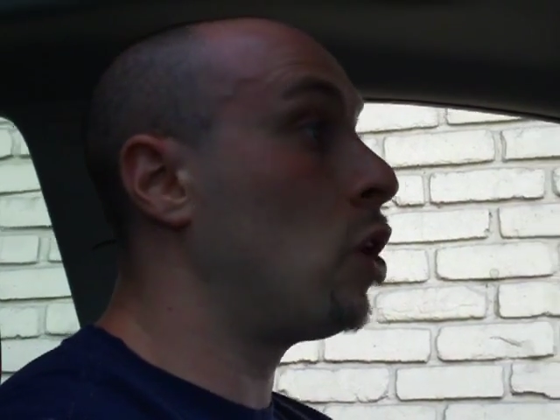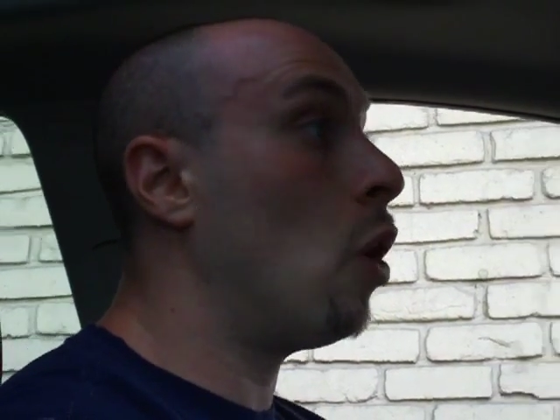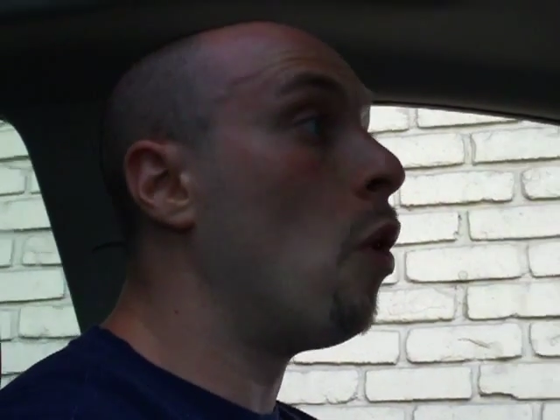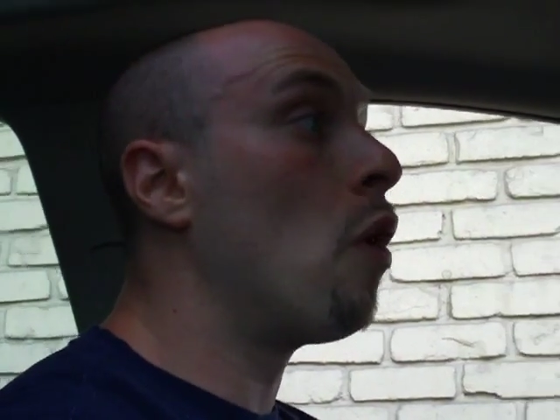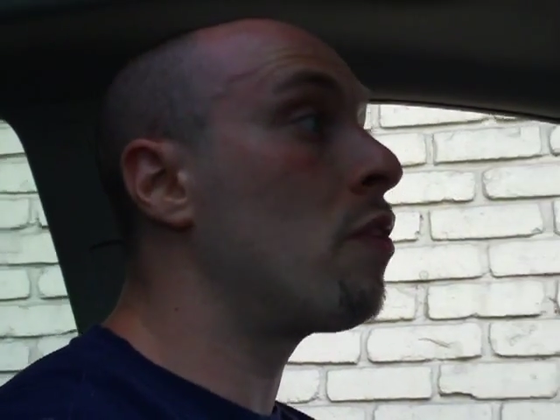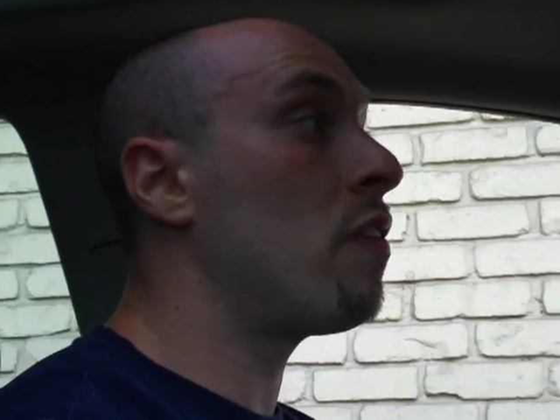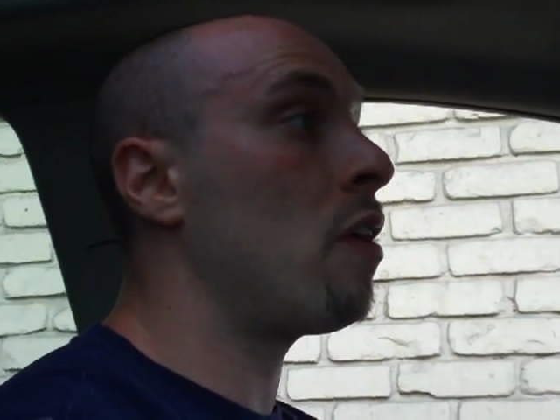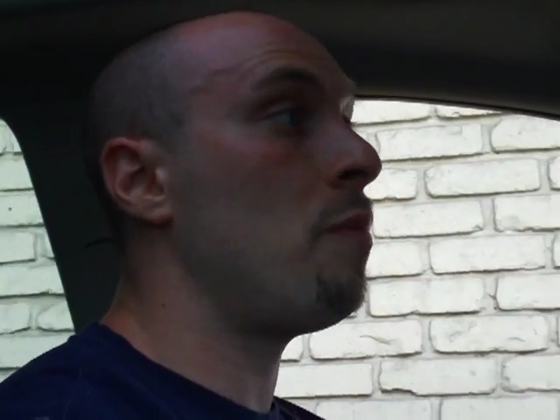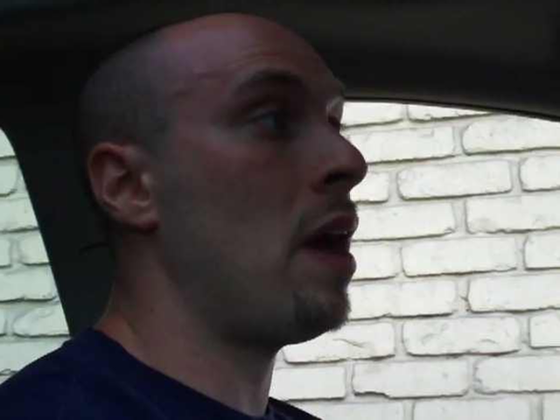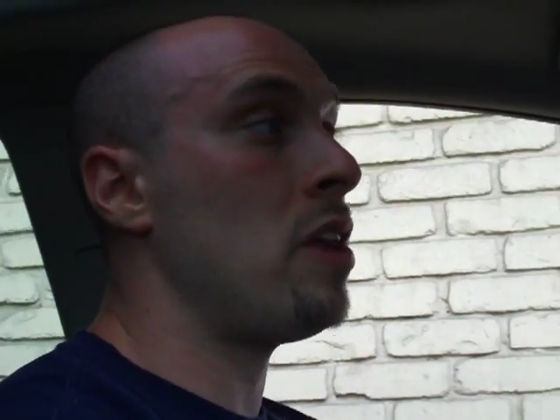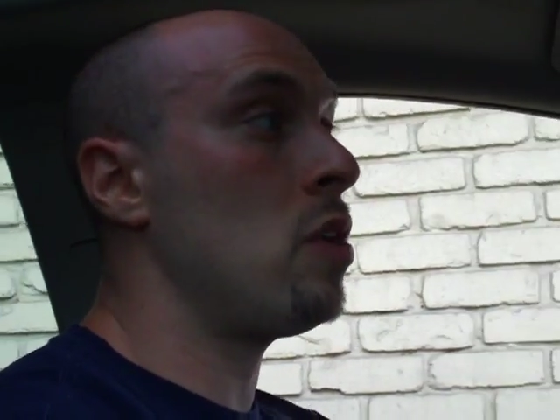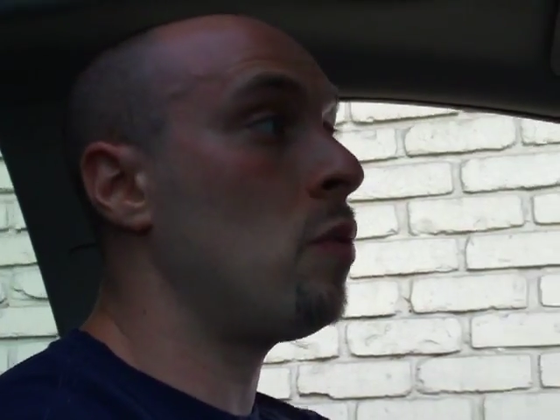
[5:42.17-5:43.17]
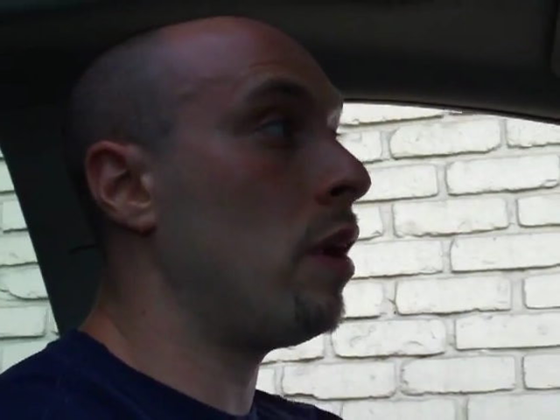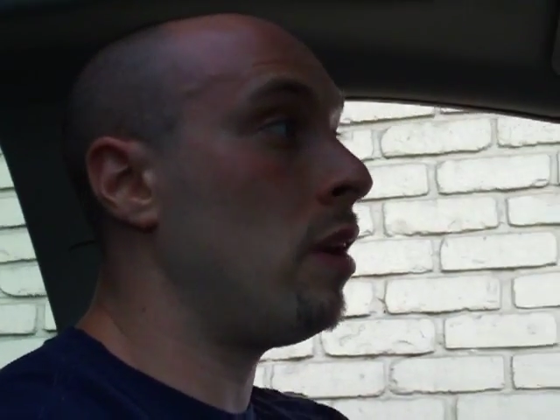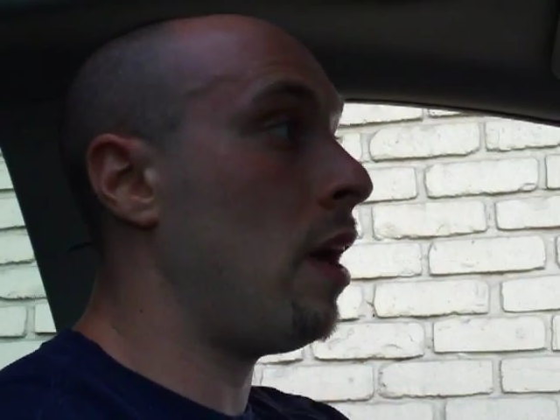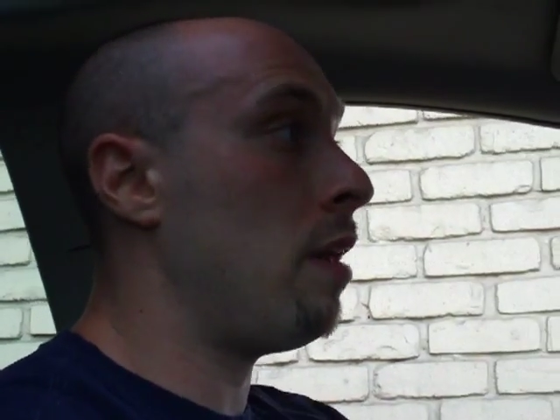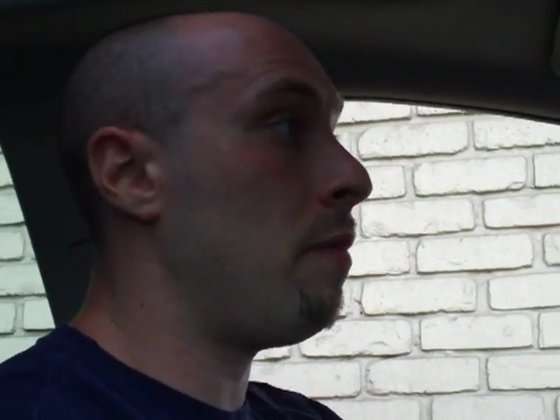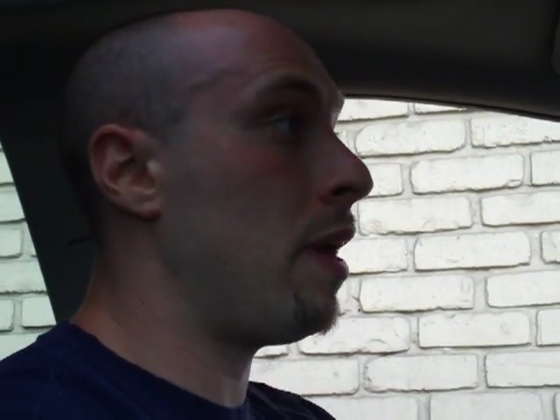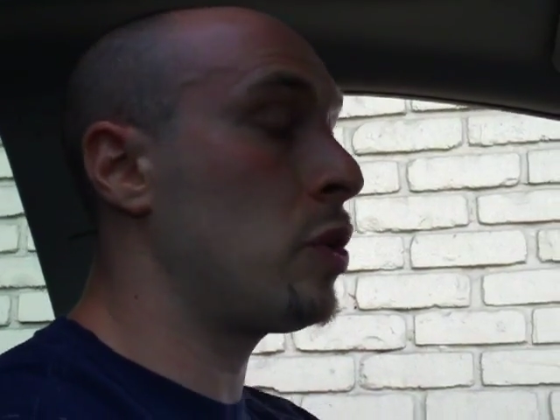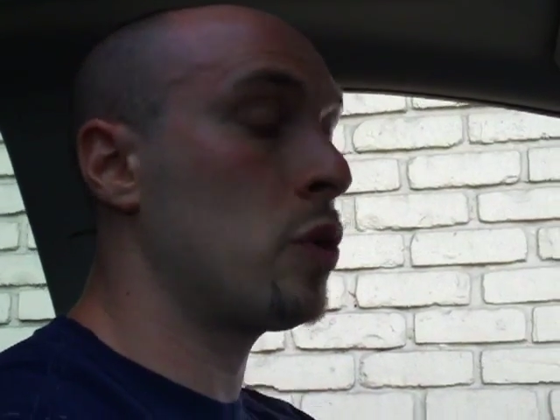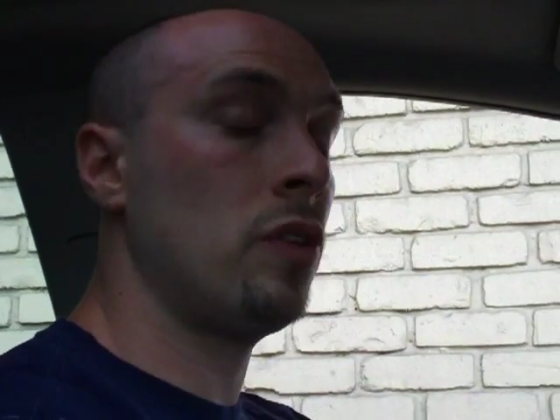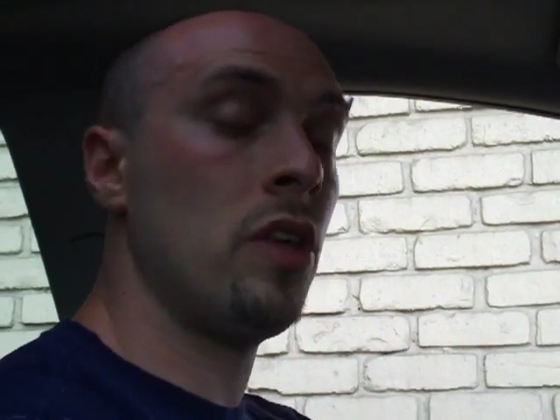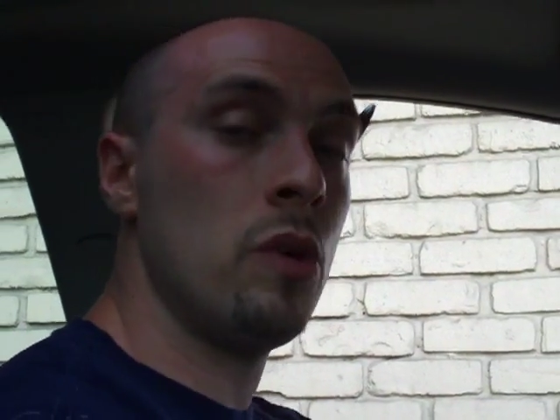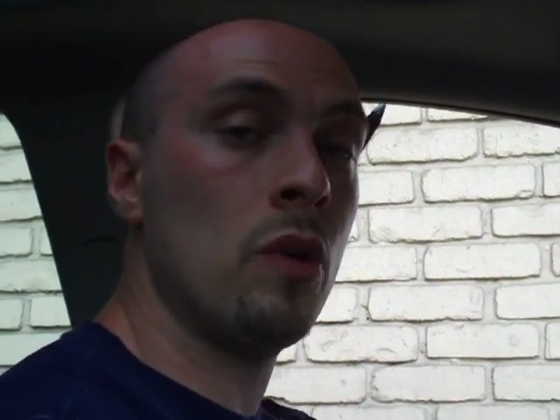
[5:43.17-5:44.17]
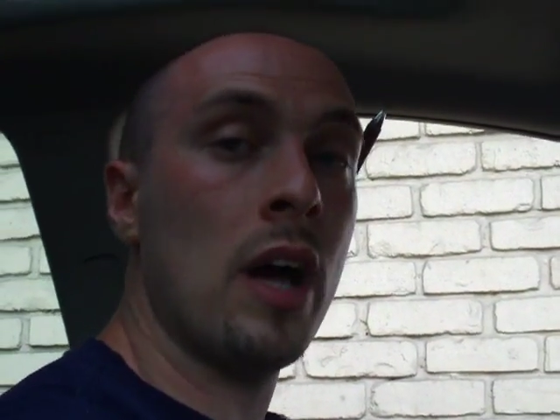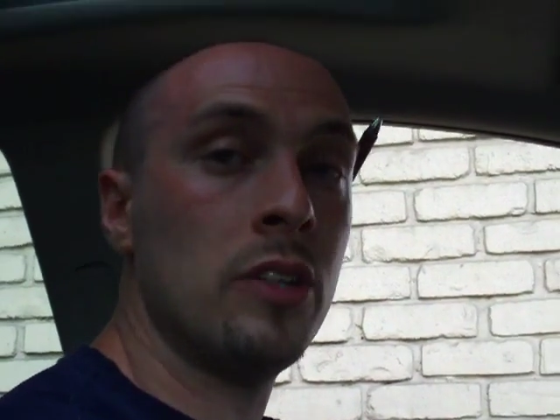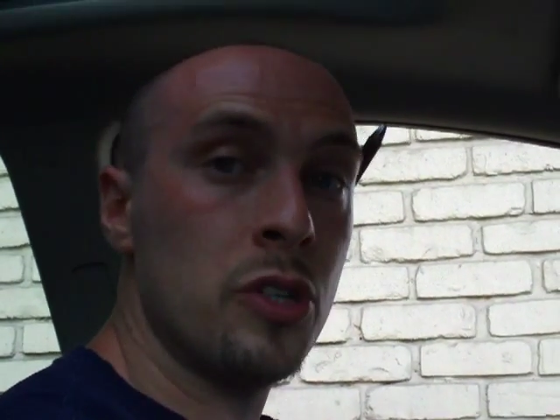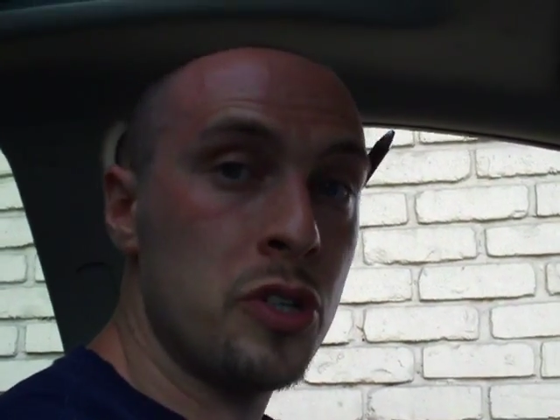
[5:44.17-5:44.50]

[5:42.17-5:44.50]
go over their menu and, and make sure that you guys